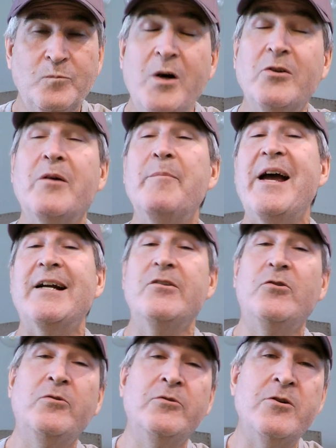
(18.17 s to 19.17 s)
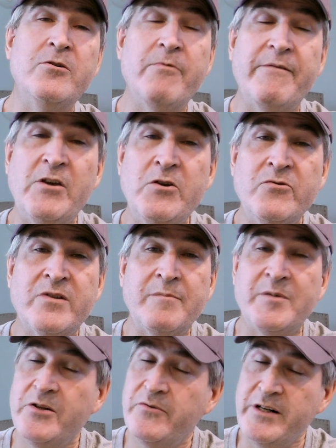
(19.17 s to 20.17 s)
Welcome back to Old Nerd Reviews.
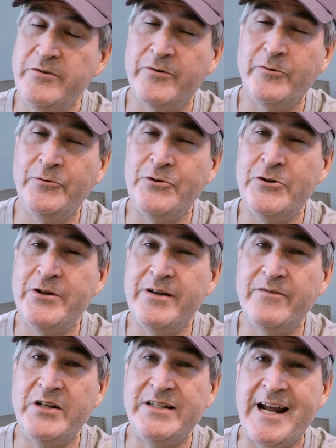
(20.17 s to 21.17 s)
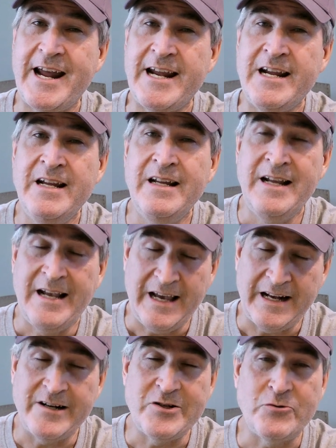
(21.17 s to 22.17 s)
I'm Tony, your old nerd of the day,
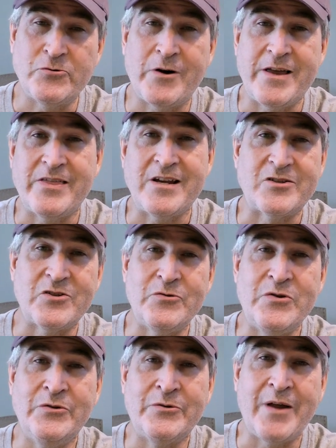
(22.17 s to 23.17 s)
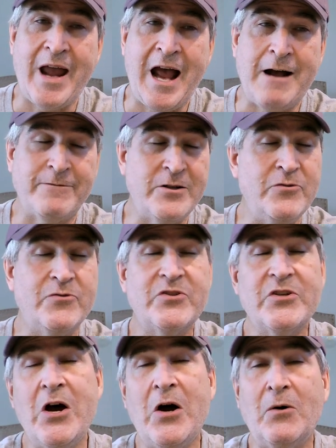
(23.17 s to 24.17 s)
and I do try things so you don't have to.
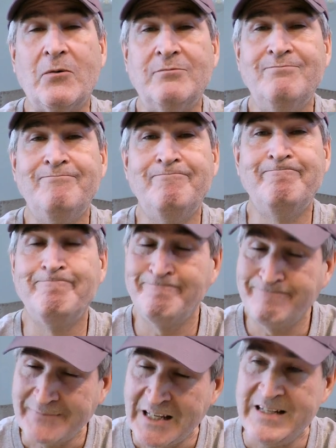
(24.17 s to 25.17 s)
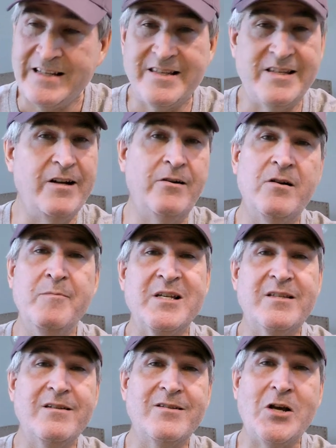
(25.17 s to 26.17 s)
So, Sierra
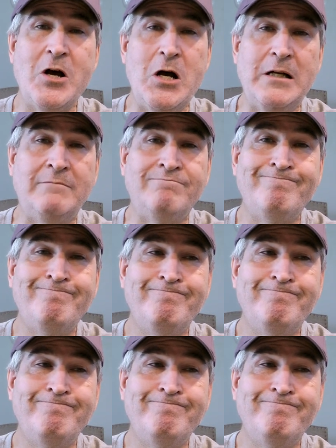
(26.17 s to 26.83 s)
Mist is gone.